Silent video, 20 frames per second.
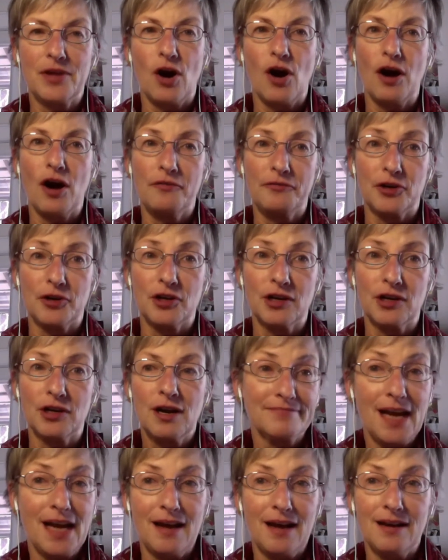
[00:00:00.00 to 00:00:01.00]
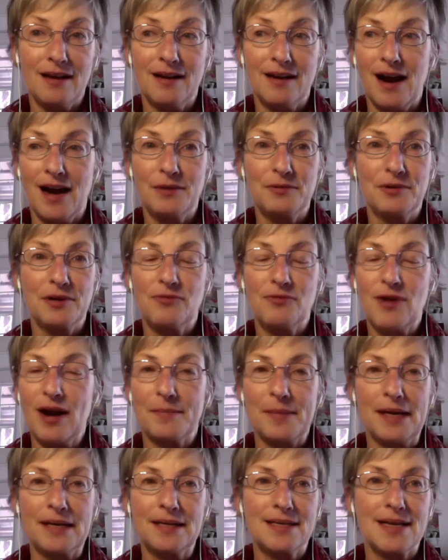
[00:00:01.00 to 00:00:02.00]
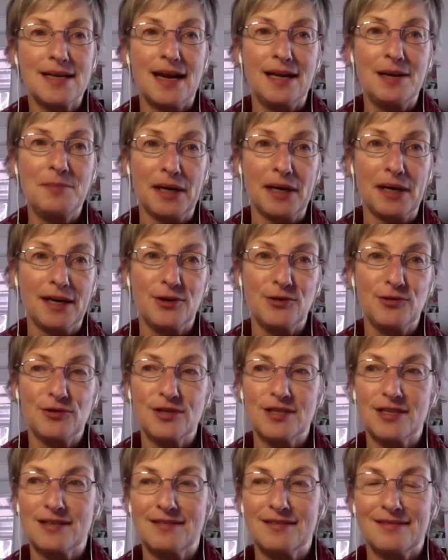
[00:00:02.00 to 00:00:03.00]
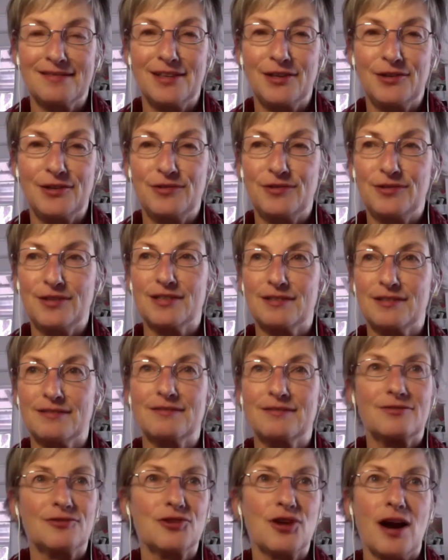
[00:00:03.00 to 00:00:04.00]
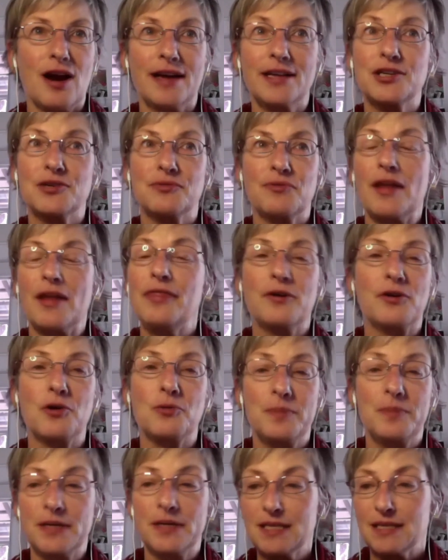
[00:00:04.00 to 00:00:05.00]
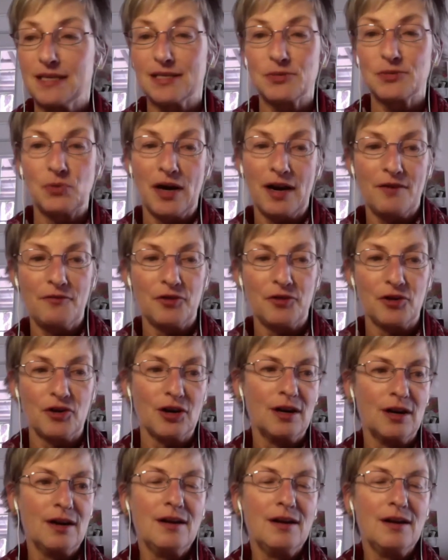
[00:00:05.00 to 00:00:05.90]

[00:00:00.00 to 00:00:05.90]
offer and I would recommend it to anybody who's who's trying to run their own business, whatever